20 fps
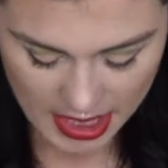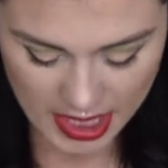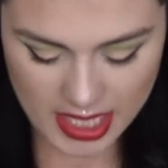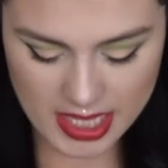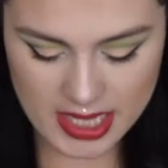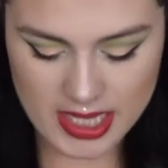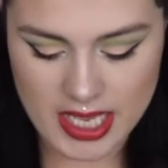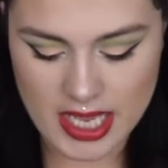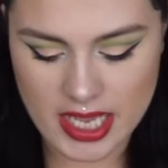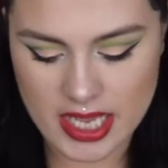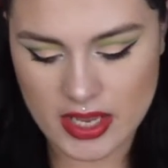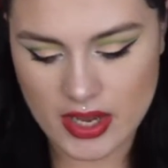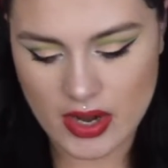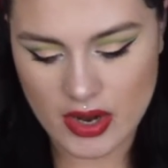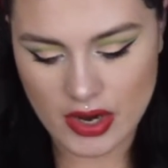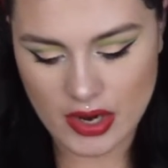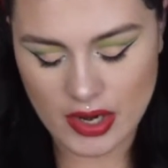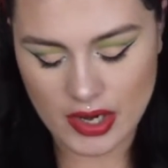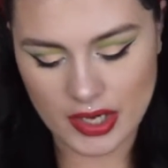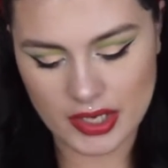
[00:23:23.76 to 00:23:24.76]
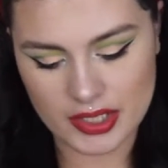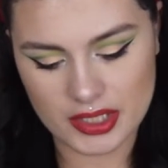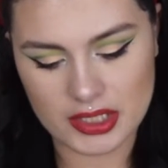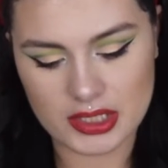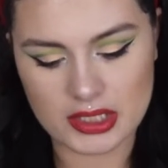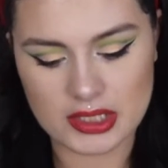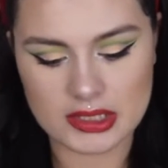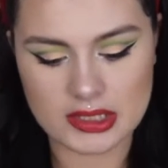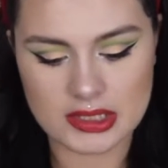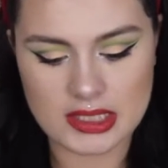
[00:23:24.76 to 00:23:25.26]
And they are
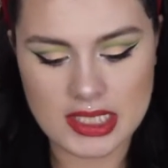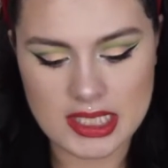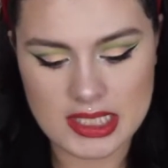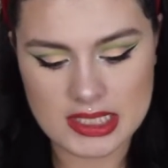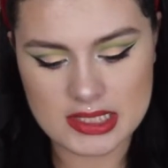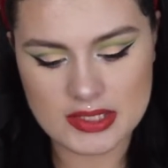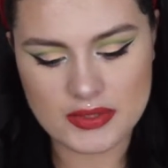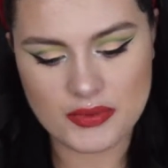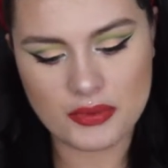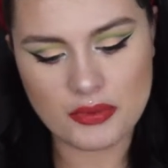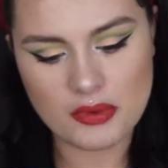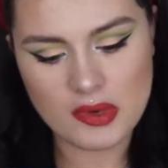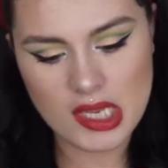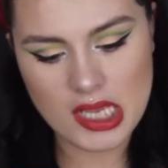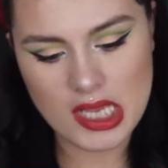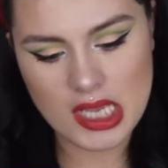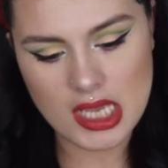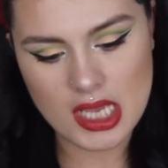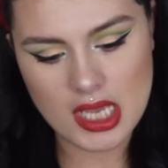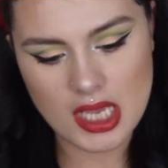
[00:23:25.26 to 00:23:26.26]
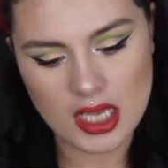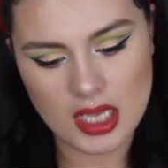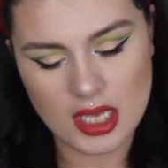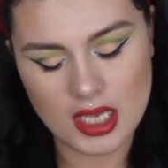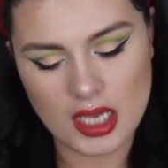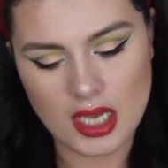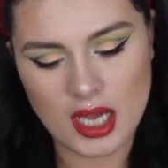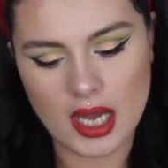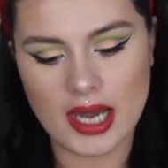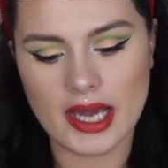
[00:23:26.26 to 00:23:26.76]
these 3
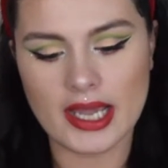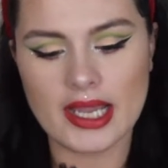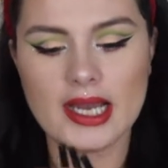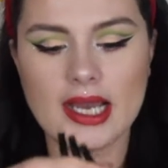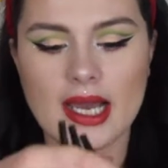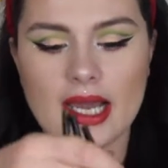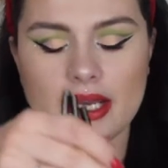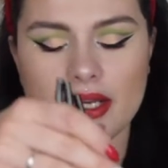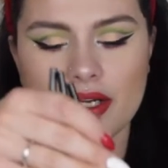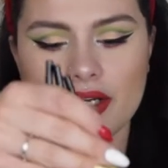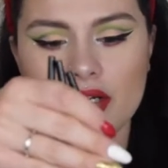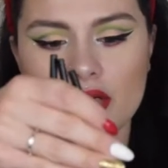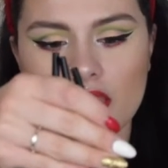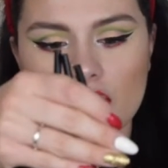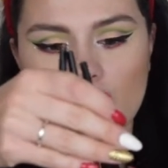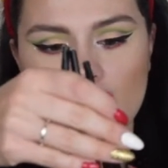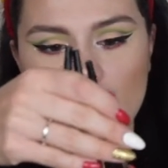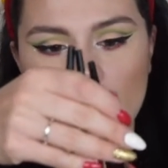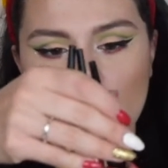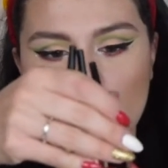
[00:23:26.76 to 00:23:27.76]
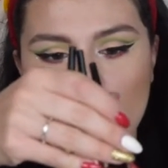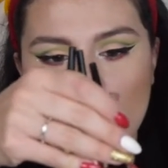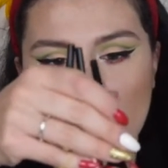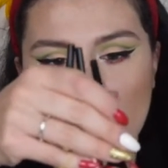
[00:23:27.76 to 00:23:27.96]
eyeliner from